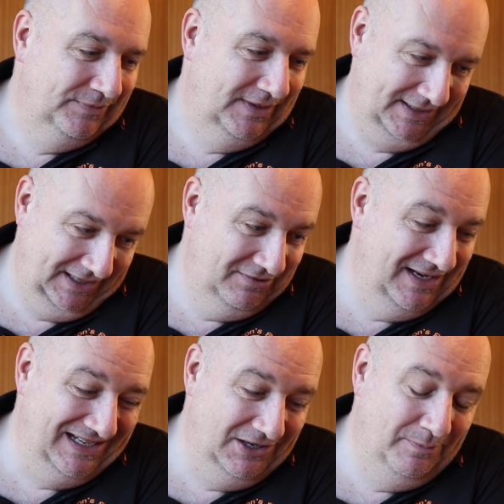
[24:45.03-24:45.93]
They do
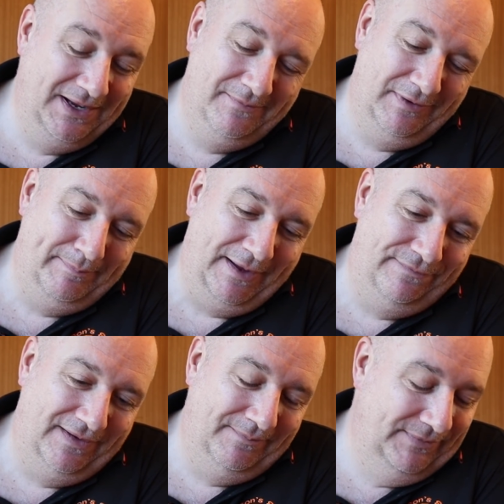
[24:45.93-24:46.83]
need a little bit of a
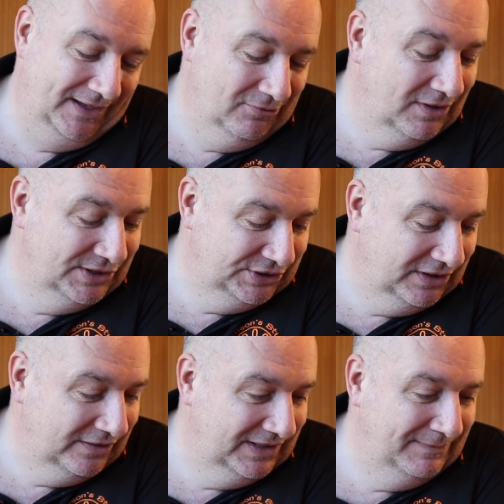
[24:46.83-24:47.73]
buff up, and they're quite
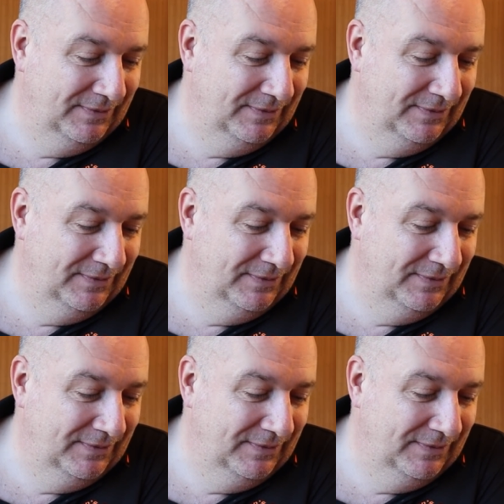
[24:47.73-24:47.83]
shiny,